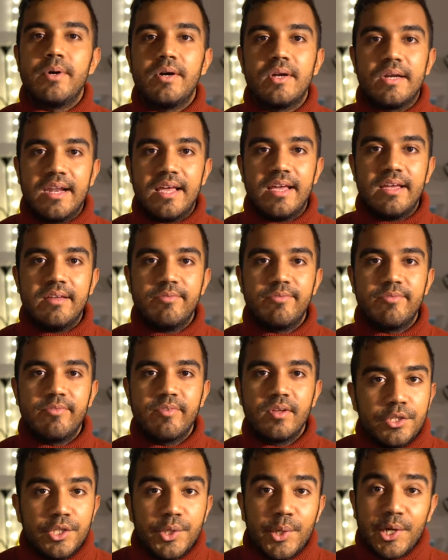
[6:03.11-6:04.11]
about life.
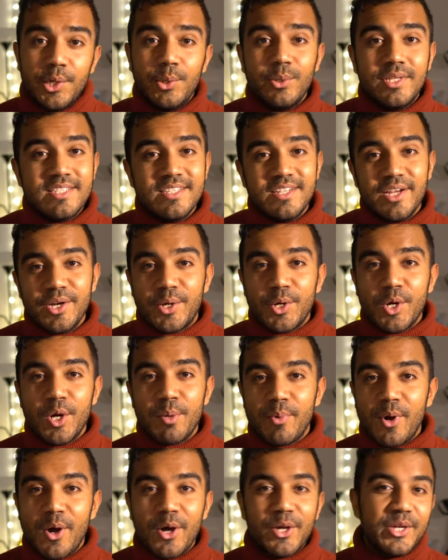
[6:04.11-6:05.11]
You can do this in a
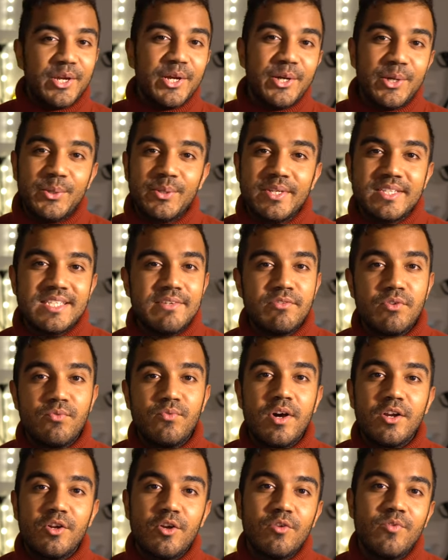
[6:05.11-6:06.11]
group, or you can do this even
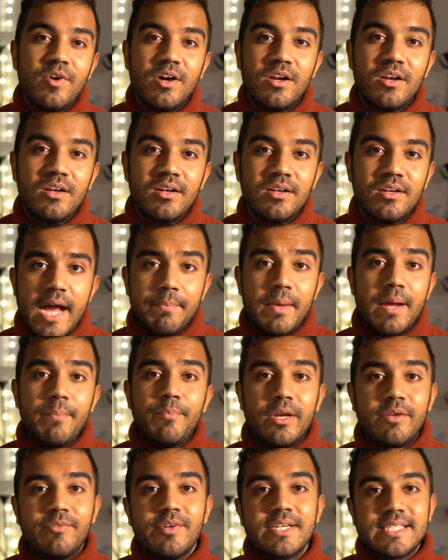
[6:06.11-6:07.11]
one-on-one. At my
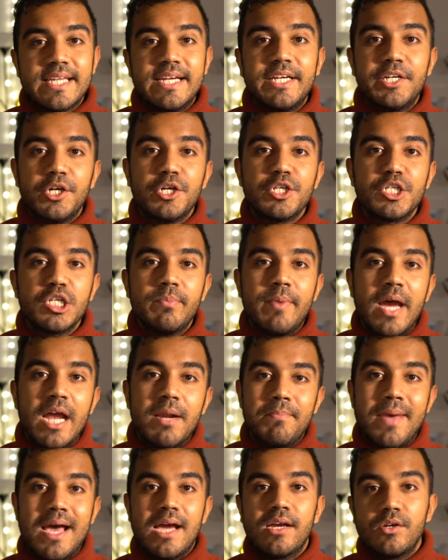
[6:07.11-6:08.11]
previous internship
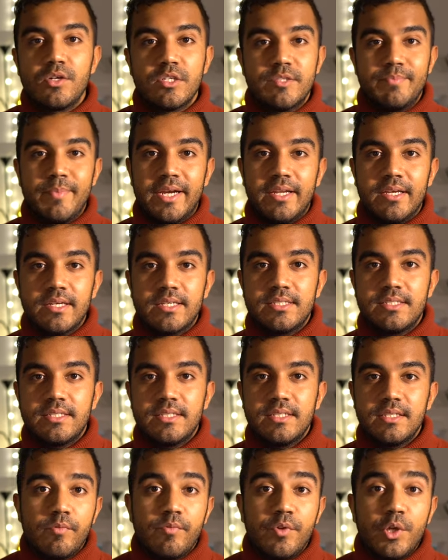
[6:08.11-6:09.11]
at MAC Cosmetics,
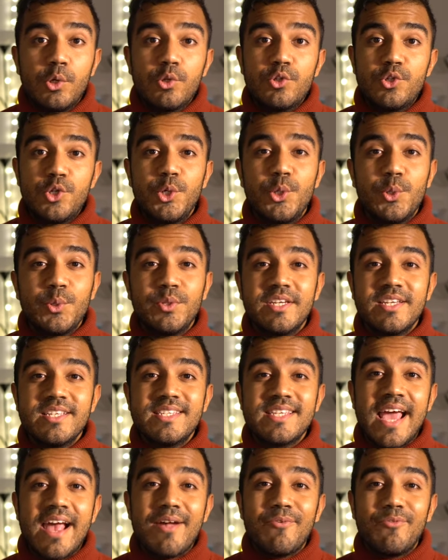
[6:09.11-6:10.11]
we used to do
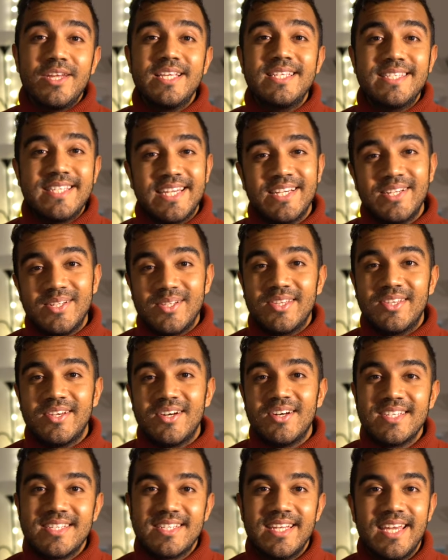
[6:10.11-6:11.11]
this every single
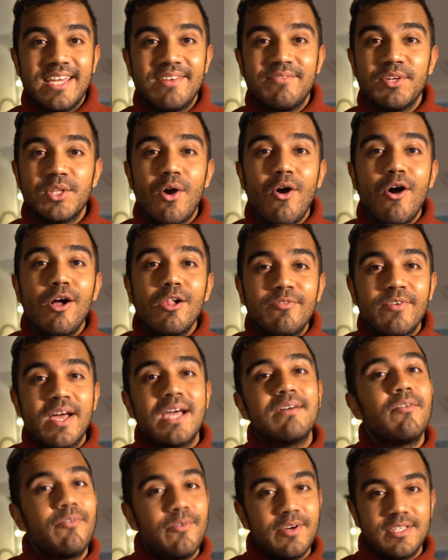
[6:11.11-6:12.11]
Thursday with all
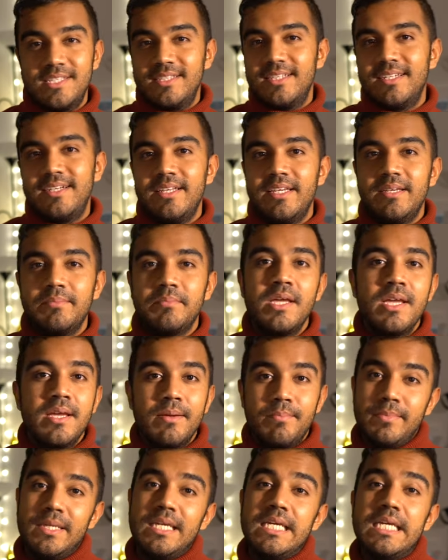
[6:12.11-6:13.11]
5 of us in the team.
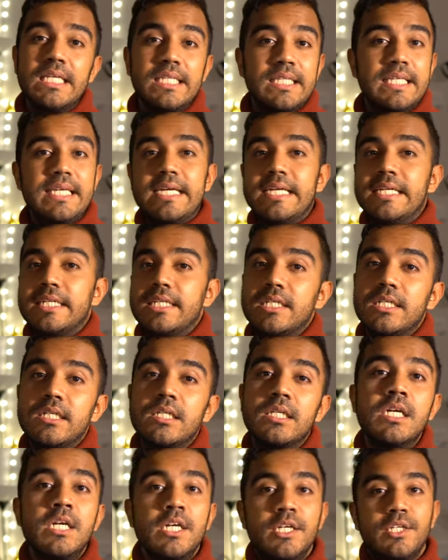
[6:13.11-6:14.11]
Me, the
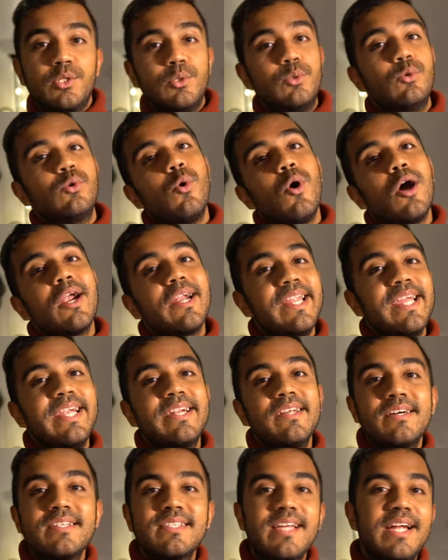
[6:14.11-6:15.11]
intern, 2
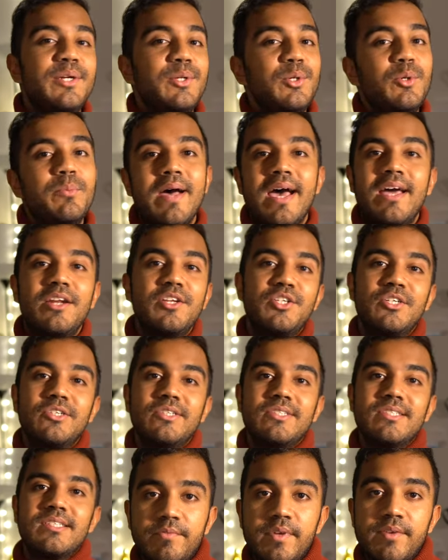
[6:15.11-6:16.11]
coordinators and 2
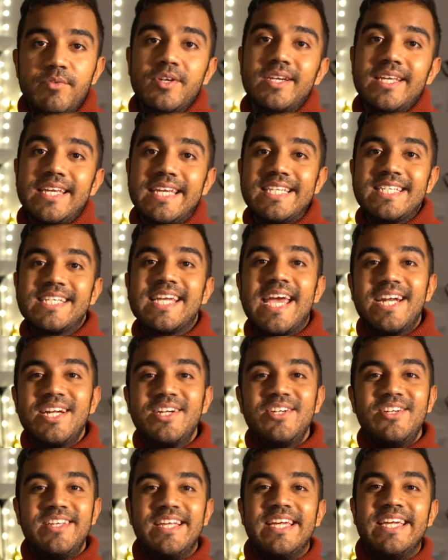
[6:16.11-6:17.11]
managers. We would each get a
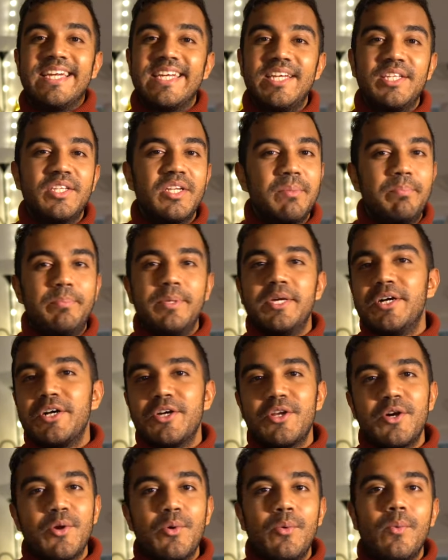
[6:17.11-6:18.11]
drink, either a beer
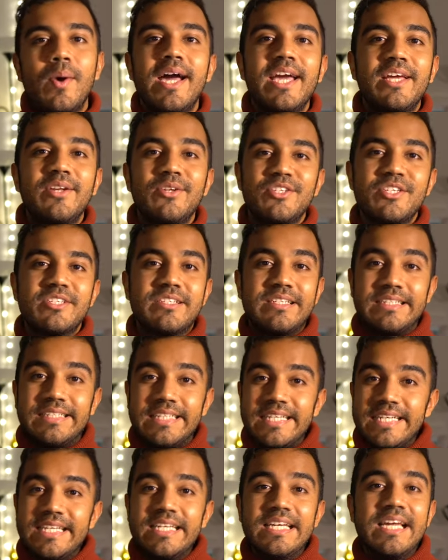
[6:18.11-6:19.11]
or a wine or just a
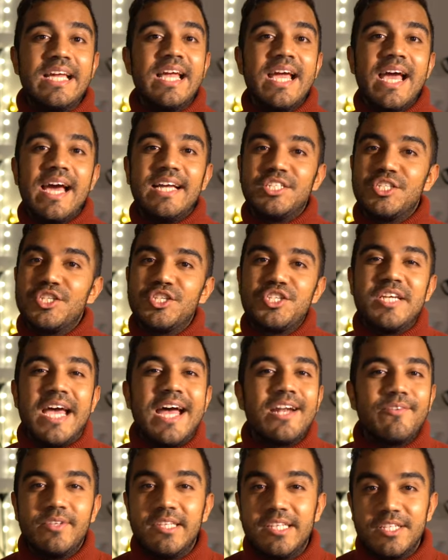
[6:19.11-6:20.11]
tea, and just
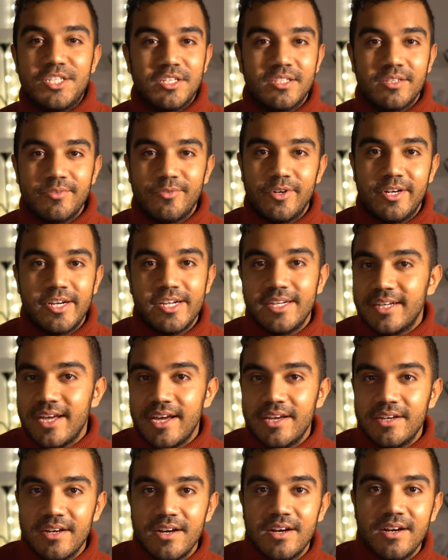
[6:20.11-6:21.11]
chat with each other for an
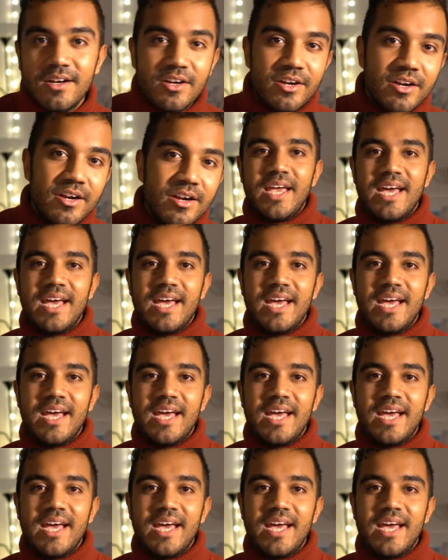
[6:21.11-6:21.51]
entire hour.